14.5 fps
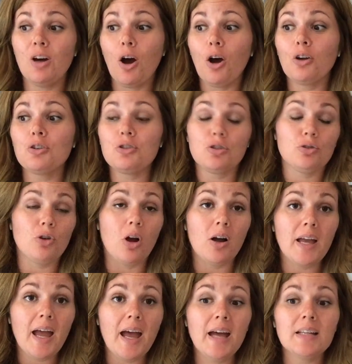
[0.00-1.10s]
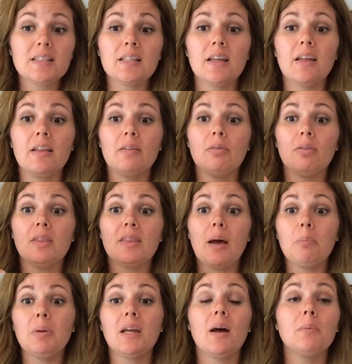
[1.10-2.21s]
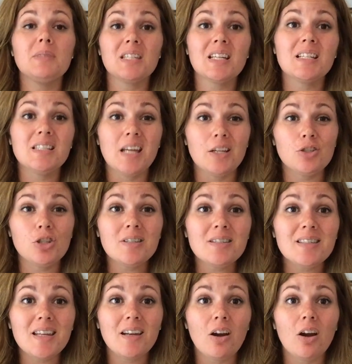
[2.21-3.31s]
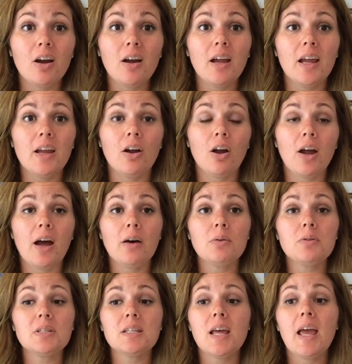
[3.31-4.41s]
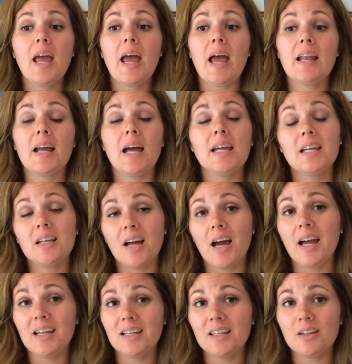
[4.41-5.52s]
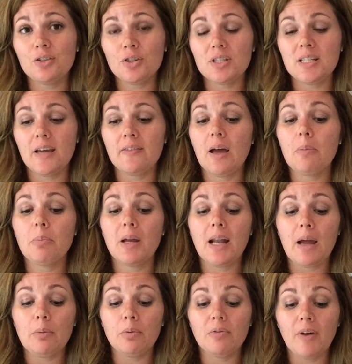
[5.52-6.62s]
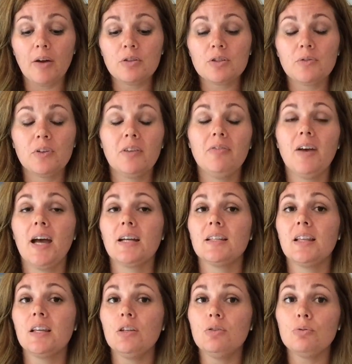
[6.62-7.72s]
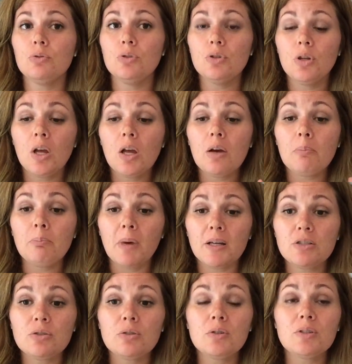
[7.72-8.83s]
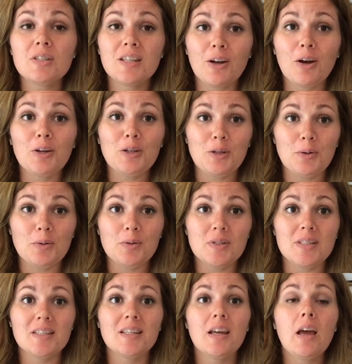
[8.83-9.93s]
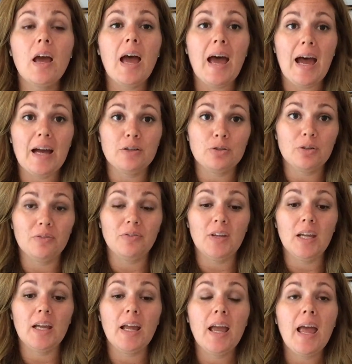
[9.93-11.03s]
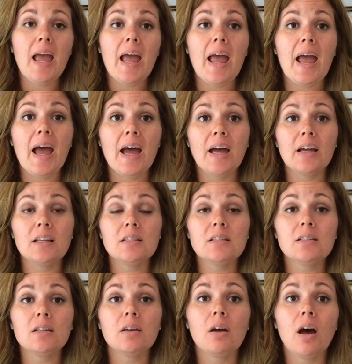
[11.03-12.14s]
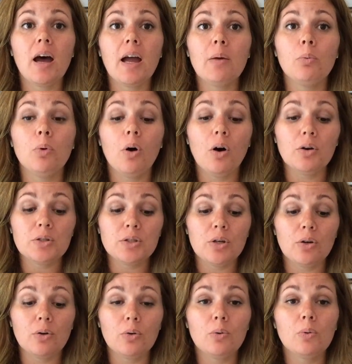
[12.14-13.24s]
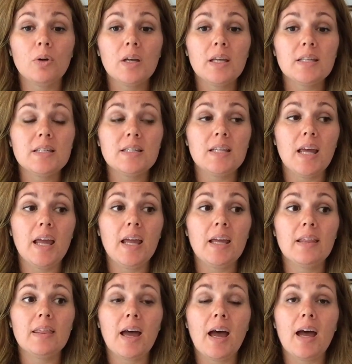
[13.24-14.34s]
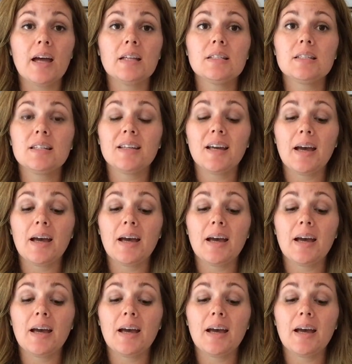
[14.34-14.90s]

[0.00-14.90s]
aren't strong at. That becomes contentious in our house, and I can understand that, but I will vouch for the fact that muscles that aren't used atrophy. And I will also say that